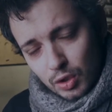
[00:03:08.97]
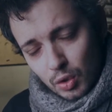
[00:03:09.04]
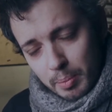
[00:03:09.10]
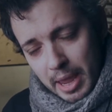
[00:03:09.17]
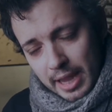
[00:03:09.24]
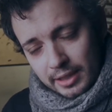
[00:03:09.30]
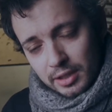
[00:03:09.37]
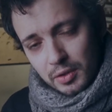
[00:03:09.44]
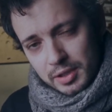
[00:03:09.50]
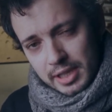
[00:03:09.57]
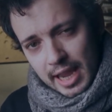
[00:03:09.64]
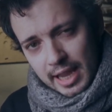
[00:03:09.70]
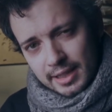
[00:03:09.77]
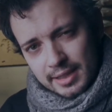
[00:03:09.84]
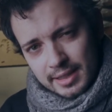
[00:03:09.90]
to make those
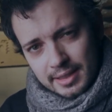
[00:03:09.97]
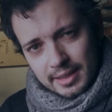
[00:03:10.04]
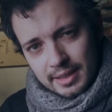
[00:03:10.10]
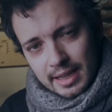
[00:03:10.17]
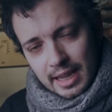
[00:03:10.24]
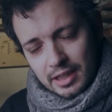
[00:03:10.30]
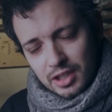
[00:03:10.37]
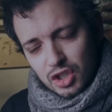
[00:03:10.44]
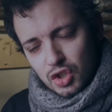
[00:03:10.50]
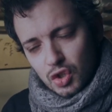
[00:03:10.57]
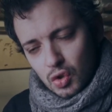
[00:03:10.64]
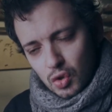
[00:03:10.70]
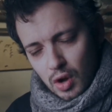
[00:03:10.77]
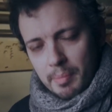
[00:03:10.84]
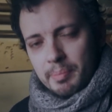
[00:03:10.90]
ads, need
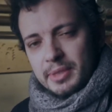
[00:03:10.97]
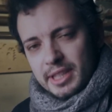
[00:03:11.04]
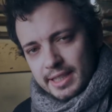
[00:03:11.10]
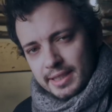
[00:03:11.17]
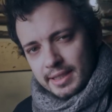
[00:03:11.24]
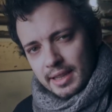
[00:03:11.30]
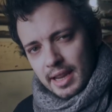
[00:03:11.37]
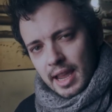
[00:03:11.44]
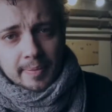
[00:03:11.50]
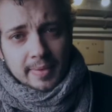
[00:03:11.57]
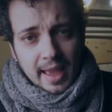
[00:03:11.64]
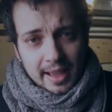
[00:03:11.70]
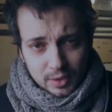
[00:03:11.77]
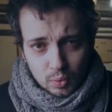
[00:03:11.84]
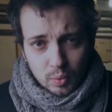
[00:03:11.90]
scripts.
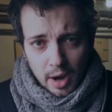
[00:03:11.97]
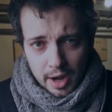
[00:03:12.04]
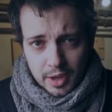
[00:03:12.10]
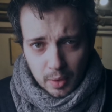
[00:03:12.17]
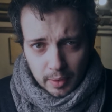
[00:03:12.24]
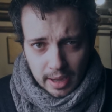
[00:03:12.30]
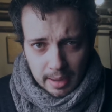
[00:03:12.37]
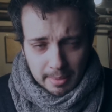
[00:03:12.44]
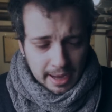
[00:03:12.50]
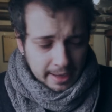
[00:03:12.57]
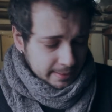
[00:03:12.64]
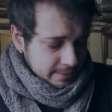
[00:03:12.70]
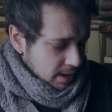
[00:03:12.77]
That's where you came in,